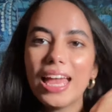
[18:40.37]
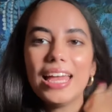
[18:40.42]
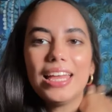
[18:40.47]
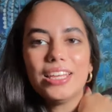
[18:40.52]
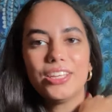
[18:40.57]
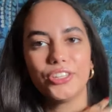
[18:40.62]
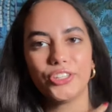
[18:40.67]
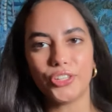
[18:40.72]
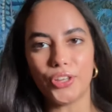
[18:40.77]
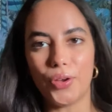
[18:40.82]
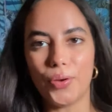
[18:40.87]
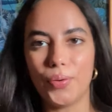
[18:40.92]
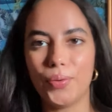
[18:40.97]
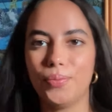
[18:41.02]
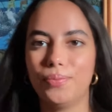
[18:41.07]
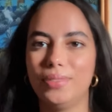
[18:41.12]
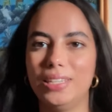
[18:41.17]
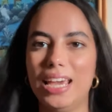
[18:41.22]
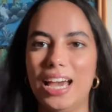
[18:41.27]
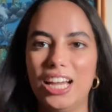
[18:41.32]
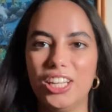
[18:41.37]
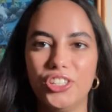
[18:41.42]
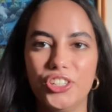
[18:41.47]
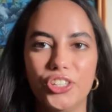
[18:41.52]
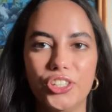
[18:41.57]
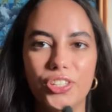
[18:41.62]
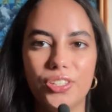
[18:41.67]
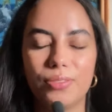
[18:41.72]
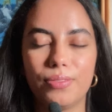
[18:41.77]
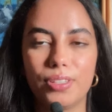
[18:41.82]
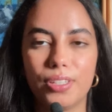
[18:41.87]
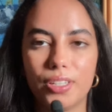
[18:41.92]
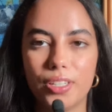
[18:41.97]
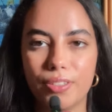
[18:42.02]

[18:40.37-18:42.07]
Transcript: So yeah, I just